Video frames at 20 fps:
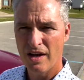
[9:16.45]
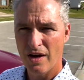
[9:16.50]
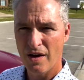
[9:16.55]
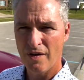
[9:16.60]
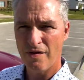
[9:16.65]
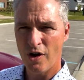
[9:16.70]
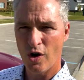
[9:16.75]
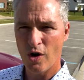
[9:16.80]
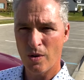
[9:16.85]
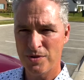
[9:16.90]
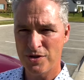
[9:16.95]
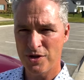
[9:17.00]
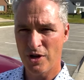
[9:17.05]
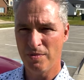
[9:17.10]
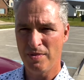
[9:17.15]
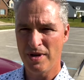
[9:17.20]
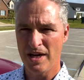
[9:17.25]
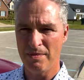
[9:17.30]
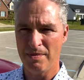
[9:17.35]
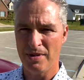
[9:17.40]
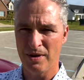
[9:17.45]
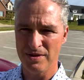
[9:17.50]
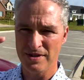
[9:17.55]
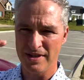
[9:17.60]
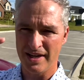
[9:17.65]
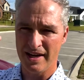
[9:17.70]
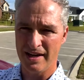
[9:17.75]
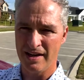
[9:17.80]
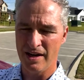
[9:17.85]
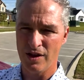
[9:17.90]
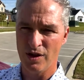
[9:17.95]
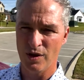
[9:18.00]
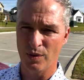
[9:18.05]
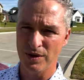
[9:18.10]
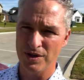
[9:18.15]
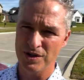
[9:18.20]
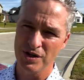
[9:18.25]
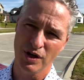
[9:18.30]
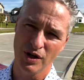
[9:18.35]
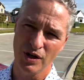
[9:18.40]
of the homes that are being built in the
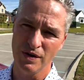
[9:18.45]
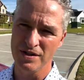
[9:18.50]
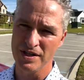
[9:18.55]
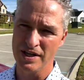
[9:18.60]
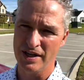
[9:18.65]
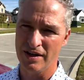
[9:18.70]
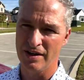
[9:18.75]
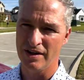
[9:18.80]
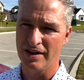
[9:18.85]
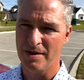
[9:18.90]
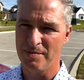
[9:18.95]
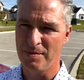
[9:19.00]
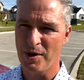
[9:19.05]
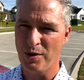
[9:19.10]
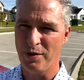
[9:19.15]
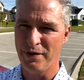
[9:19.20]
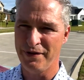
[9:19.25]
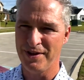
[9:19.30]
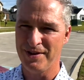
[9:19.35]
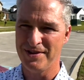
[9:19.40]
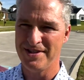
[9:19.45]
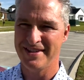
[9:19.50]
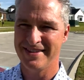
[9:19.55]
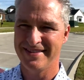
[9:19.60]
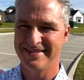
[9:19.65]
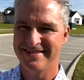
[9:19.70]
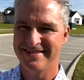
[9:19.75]
reserves here at Polo Fields.